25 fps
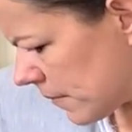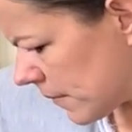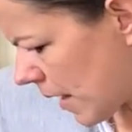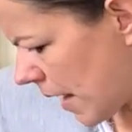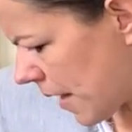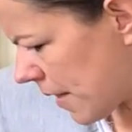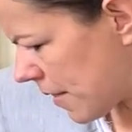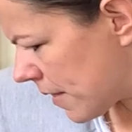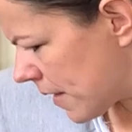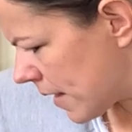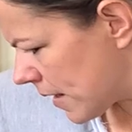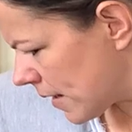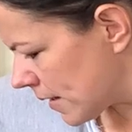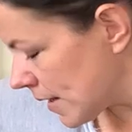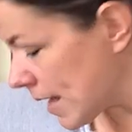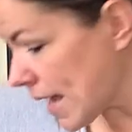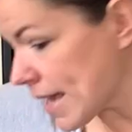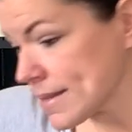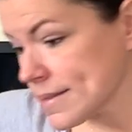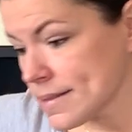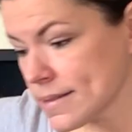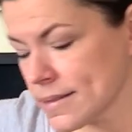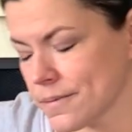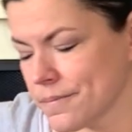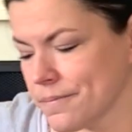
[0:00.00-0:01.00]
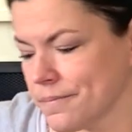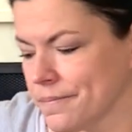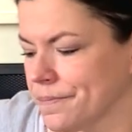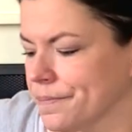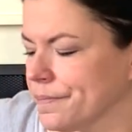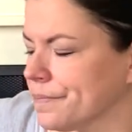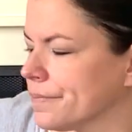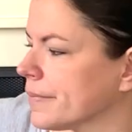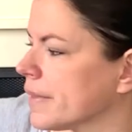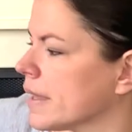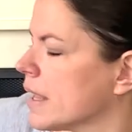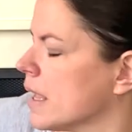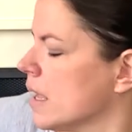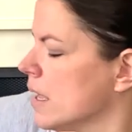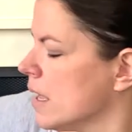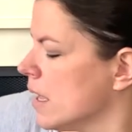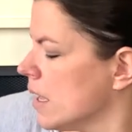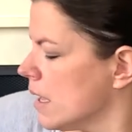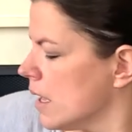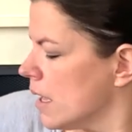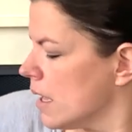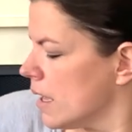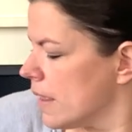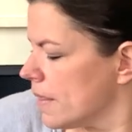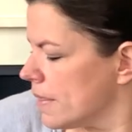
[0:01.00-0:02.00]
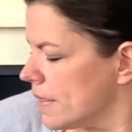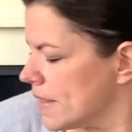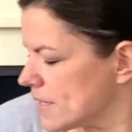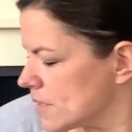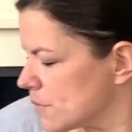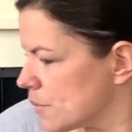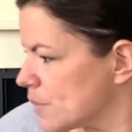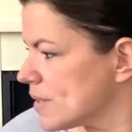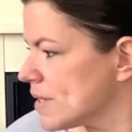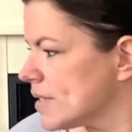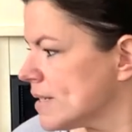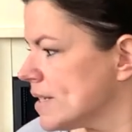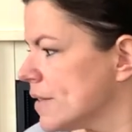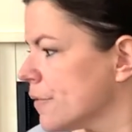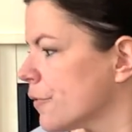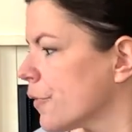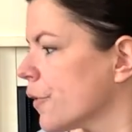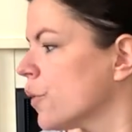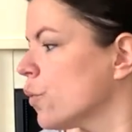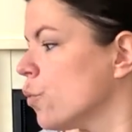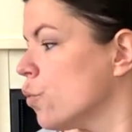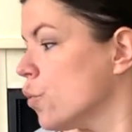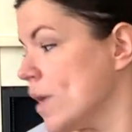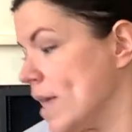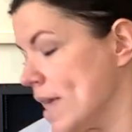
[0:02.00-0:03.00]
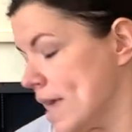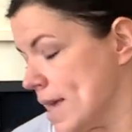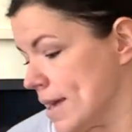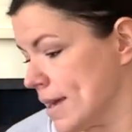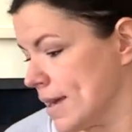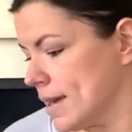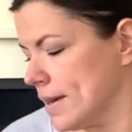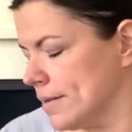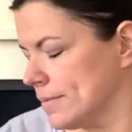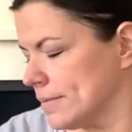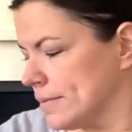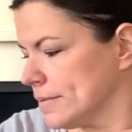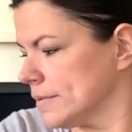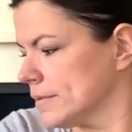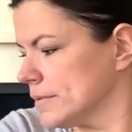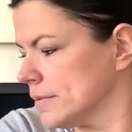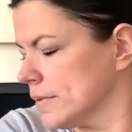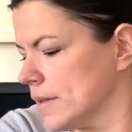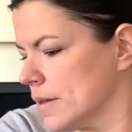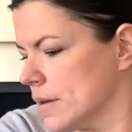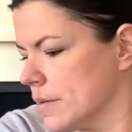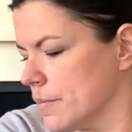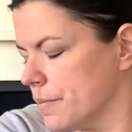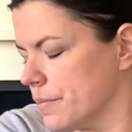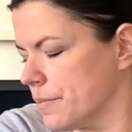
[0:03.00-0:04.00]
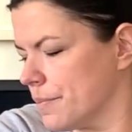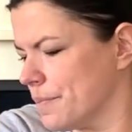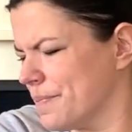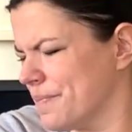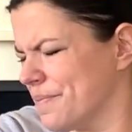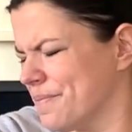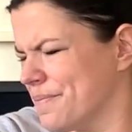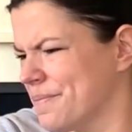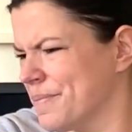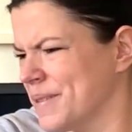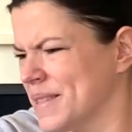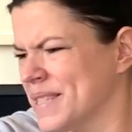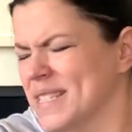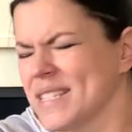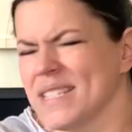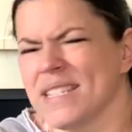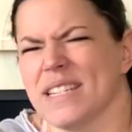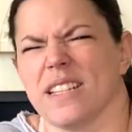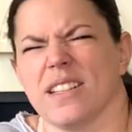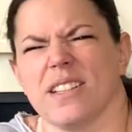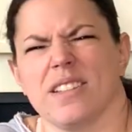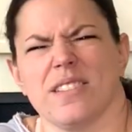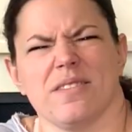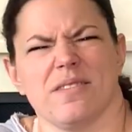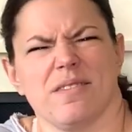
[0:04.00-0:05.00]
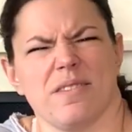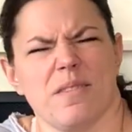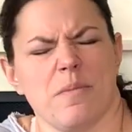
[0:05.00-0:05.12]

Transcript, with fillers: I think, yes. This was a different week, but still